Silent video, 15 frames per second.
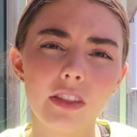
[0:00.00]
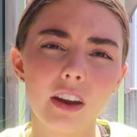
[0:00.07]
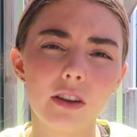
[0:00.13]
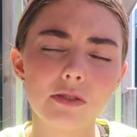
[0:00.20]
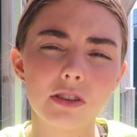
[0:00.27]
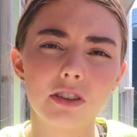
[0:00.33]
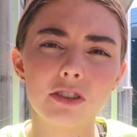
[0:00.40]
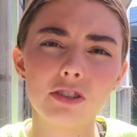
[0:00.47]
that I
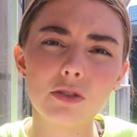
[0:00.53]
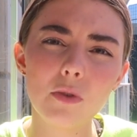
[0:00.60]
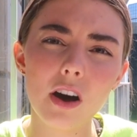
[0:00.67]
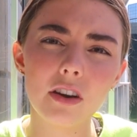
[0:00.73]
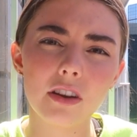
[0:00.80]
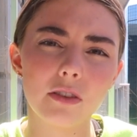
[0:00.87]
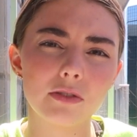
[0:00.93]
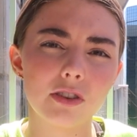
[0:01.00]
was going to do
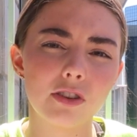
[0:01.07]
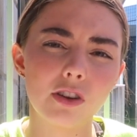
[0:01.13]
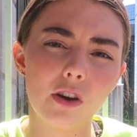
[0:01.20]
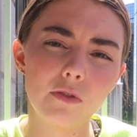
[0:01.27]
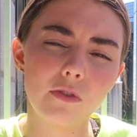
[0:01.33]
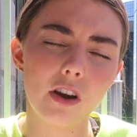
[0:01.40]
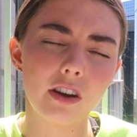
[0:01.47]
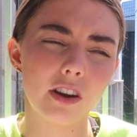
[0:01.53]
well and I was going to
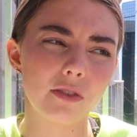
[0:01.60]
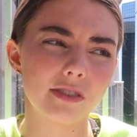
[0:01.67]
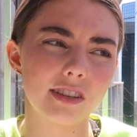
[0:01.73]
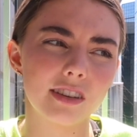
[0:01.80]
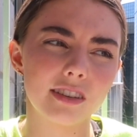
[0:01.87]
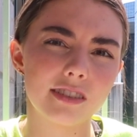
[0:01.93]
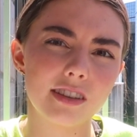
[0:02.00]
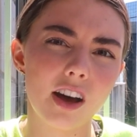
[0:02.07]
go far and I was
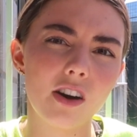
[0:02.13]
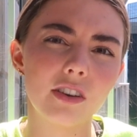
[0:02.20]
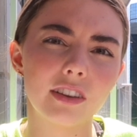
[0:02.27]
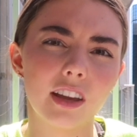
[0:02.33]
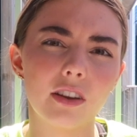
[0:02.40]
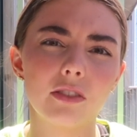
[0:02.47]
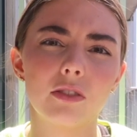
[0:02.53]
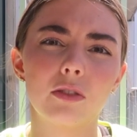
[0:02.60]
going to excel and
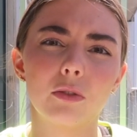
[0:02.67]
get